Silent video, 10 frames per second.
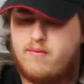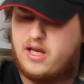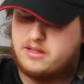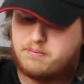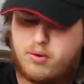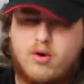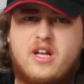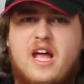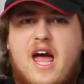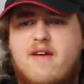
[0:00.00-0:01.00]
It's
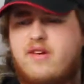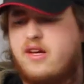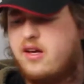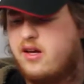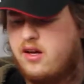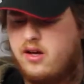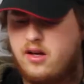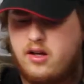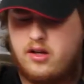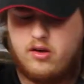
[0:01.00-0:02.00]
pretty heavy.
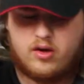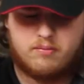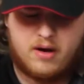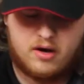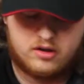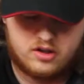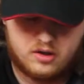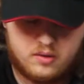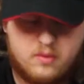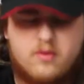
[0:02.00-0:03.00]
You know, compared
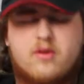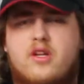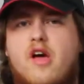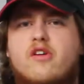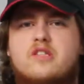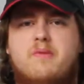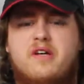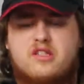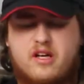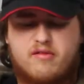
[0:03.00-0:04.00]
to the other
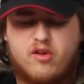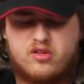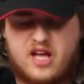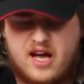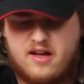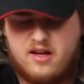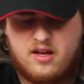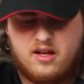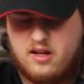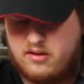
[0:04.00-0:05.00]
speakers I've looked at,
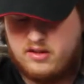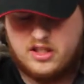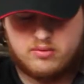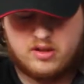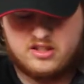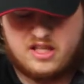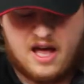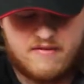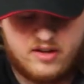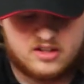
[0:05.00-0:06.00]
this one is the
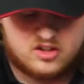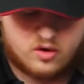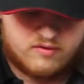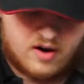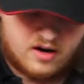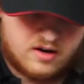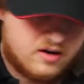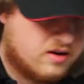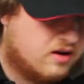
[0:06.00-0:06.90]
heaviest so far.